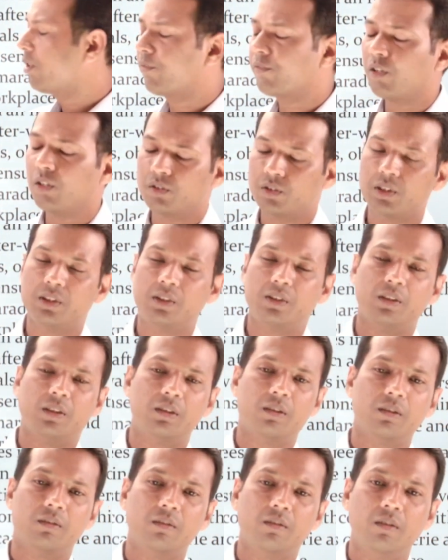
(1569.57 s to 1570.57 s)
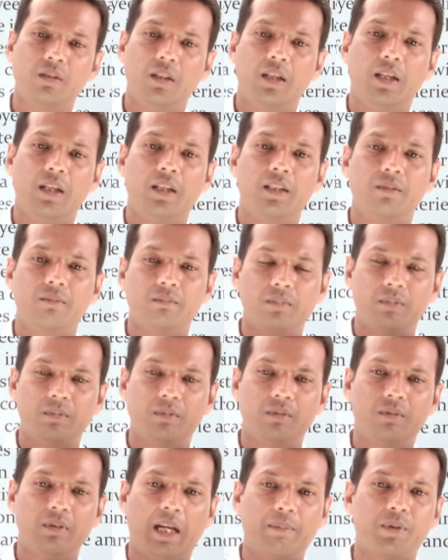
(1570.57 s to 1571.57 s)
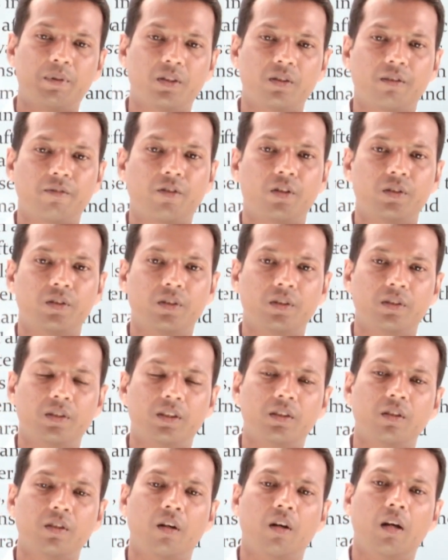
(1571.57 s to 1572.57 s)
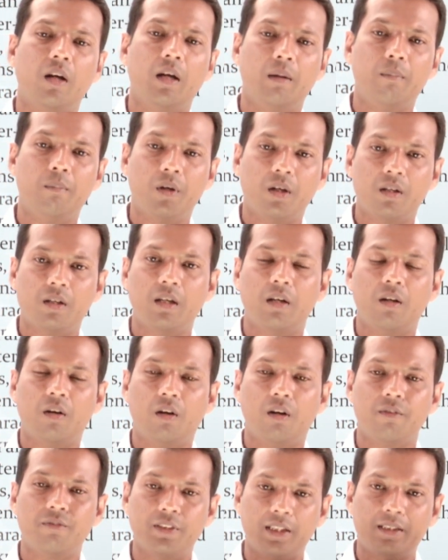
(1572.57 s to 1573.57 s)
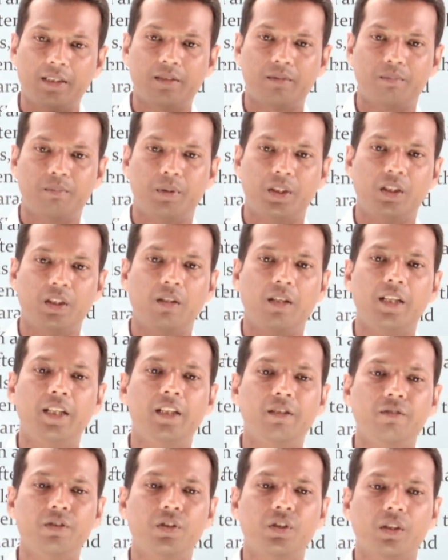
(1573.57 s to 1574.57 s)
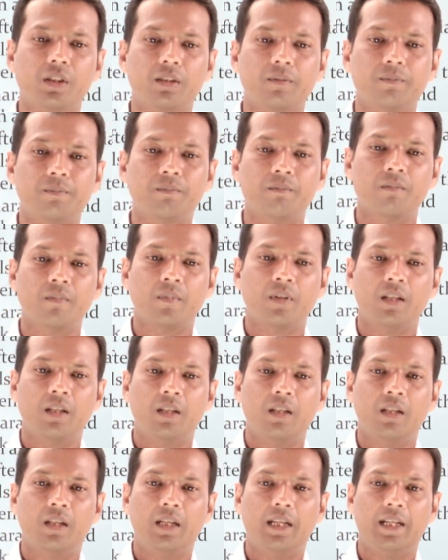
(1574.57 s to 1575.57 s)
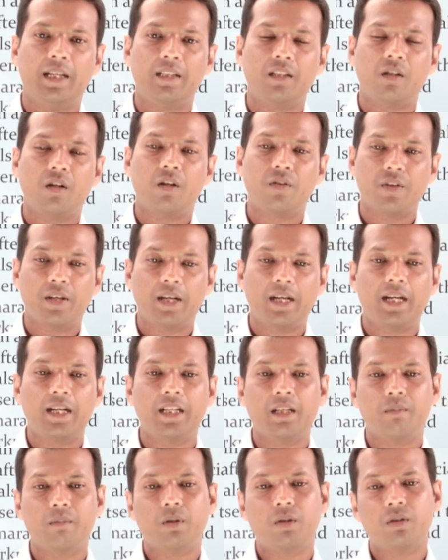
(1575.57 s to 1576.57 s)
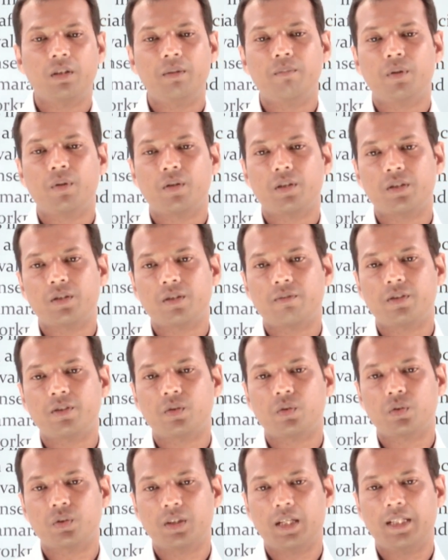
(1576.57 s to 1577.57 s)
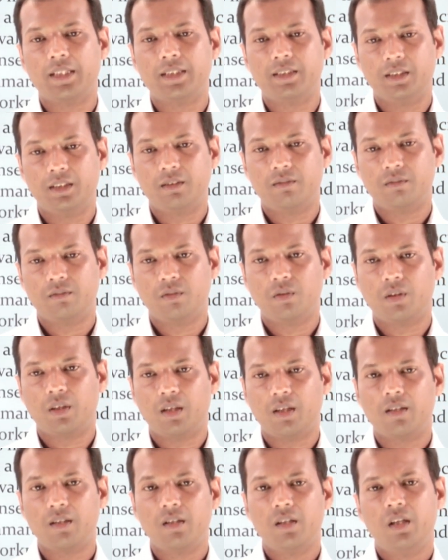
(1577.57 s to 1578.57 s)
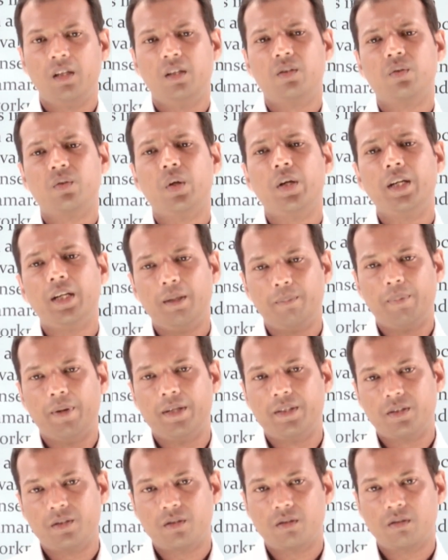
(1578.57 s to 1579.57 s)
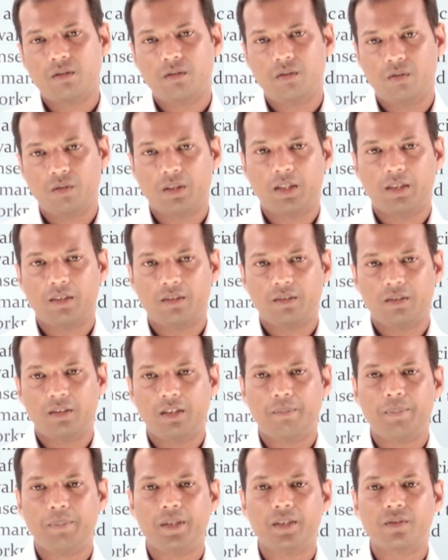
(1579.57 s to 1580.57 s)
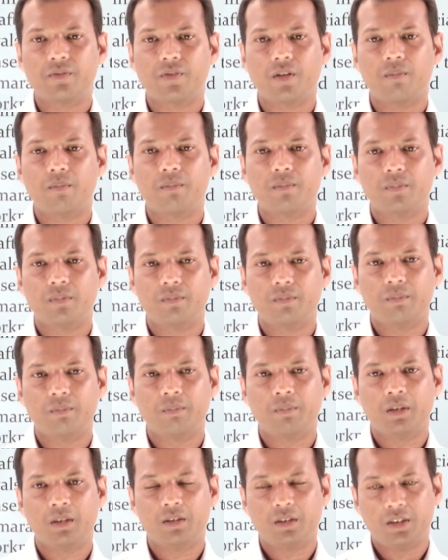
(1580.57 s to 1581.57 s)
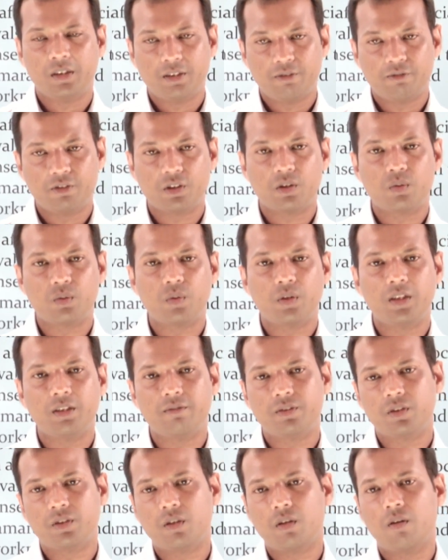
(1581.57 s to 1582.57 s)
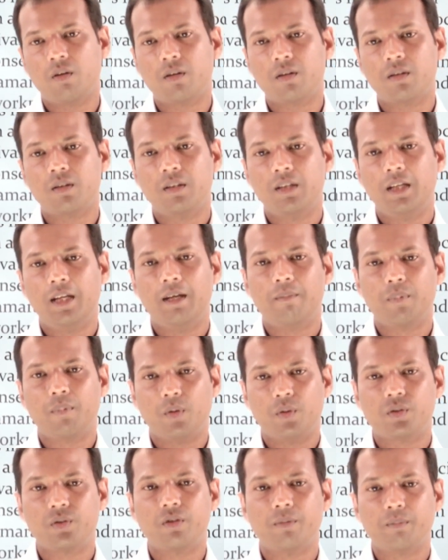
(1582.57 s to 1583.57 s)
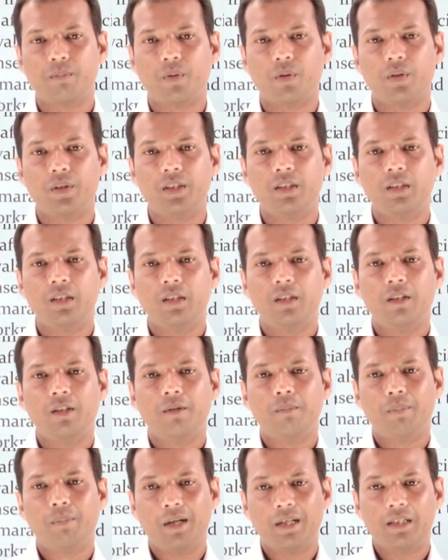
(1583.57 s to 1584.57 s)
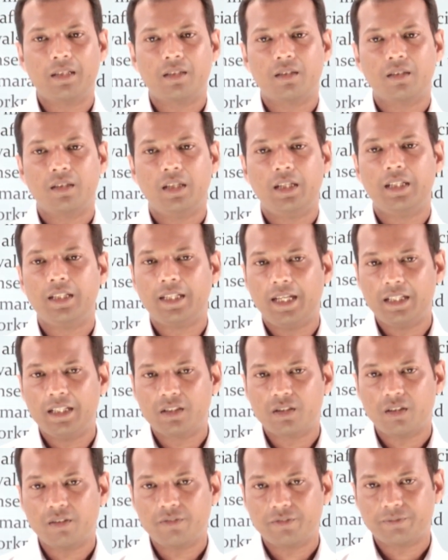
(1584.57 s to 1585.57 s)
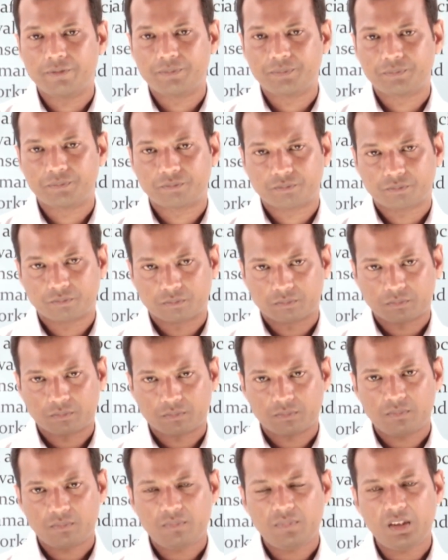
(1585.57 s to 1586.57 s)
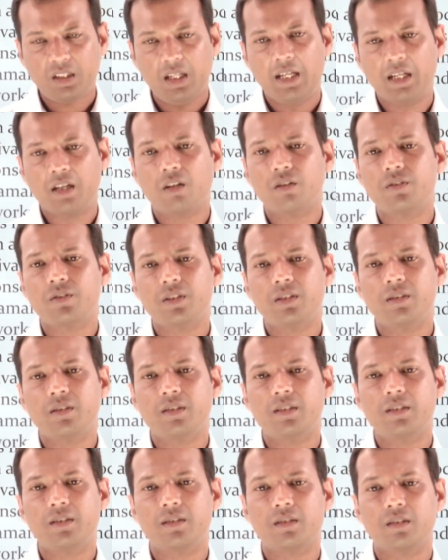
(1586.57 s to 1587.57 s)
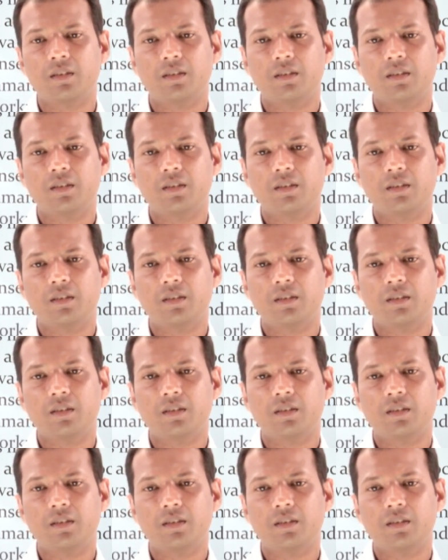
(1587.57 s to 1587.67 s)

consensus and absence of consensus among of that particular individual, and not regarding about the importance of the socializing. Okay, so it depends. Okay, depends from individual to individual or employees to employee. But in case of a consensus